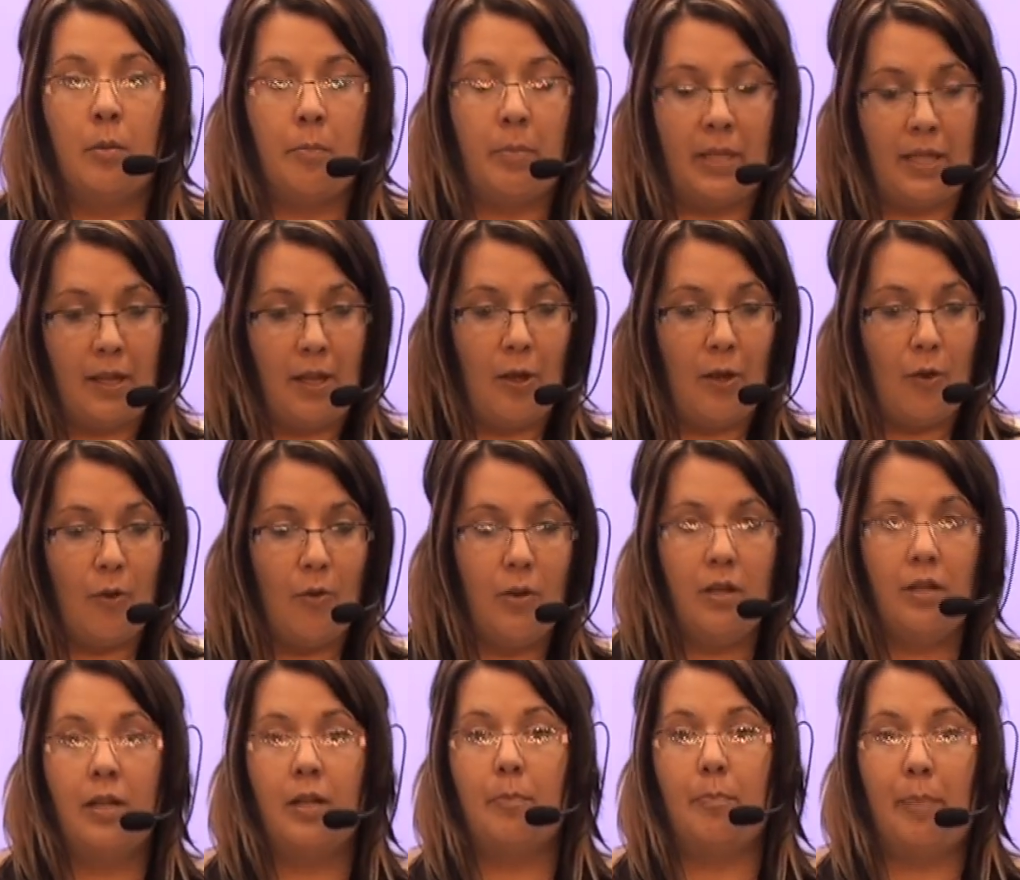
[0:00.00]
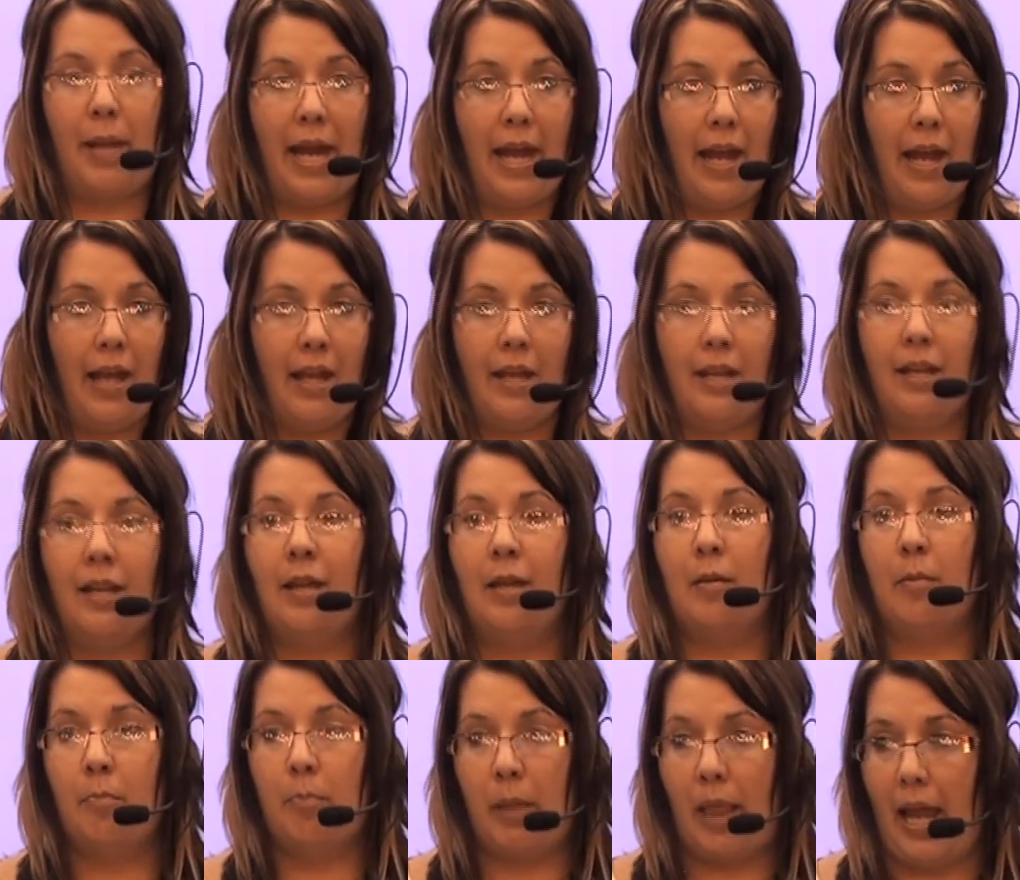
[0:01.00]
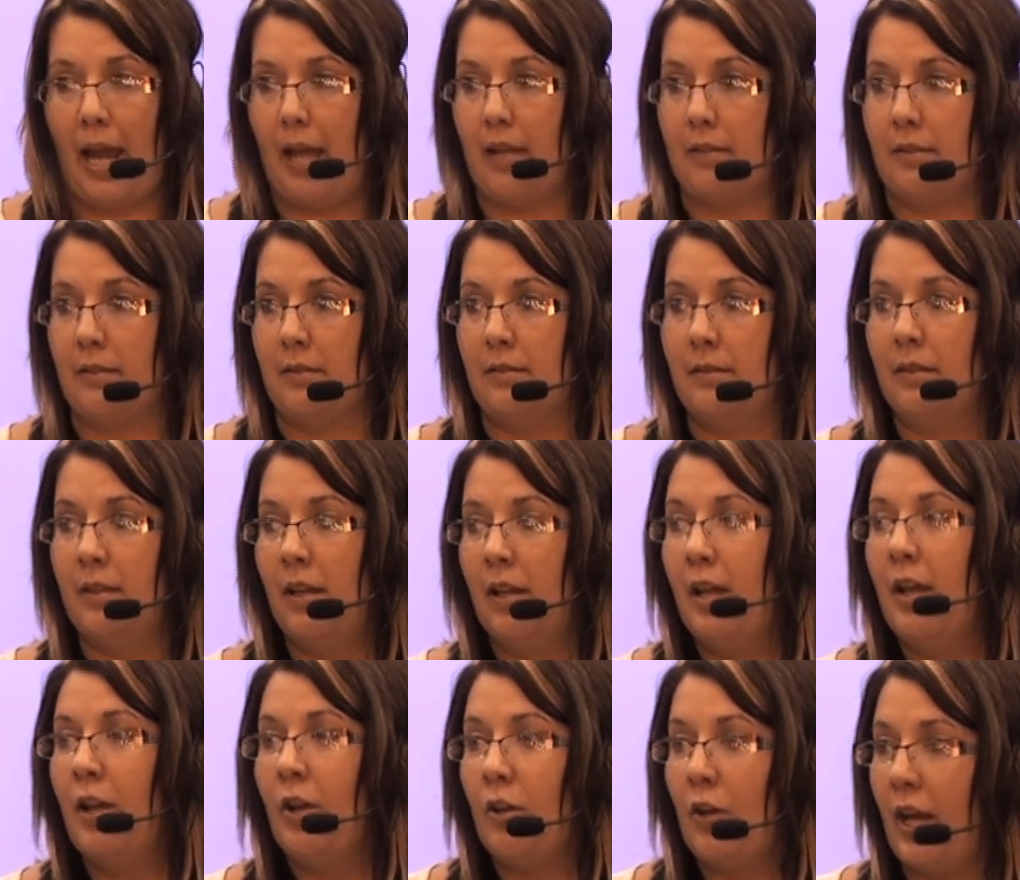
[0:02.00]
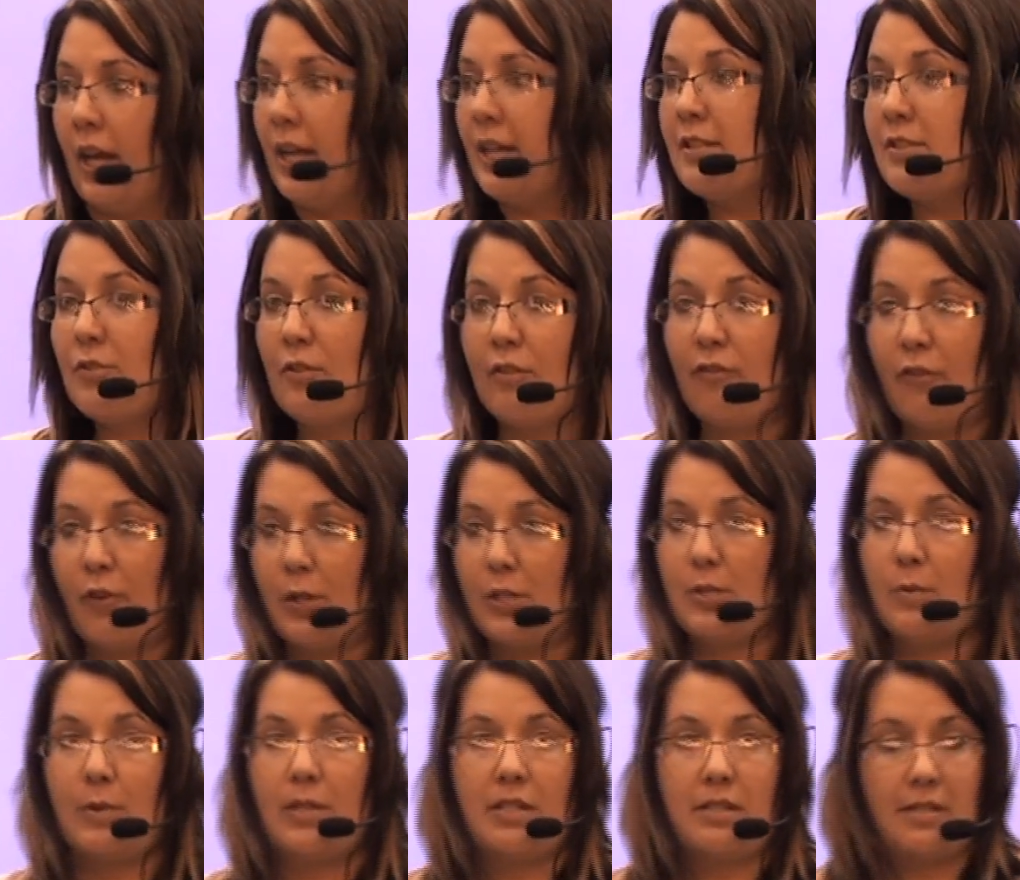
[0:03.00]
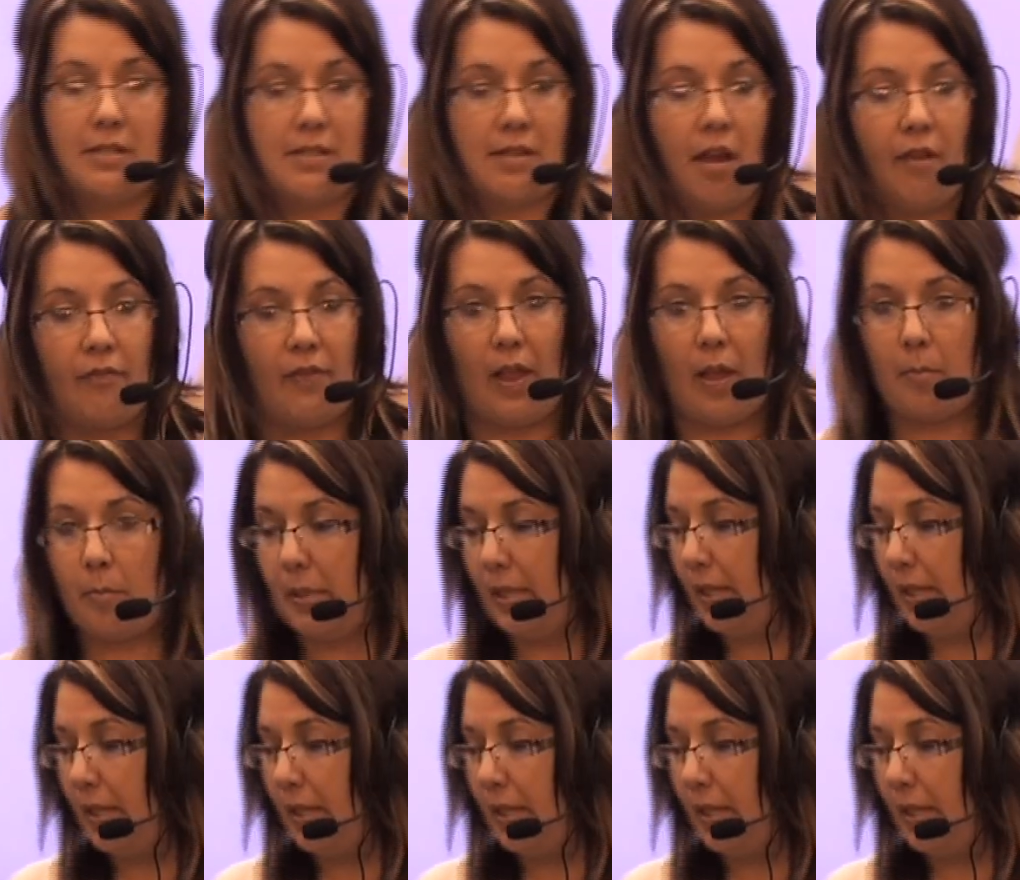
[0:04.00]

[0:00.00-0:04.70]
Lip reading: Pillow, pad, platen. Okay, so the first one is a Teflon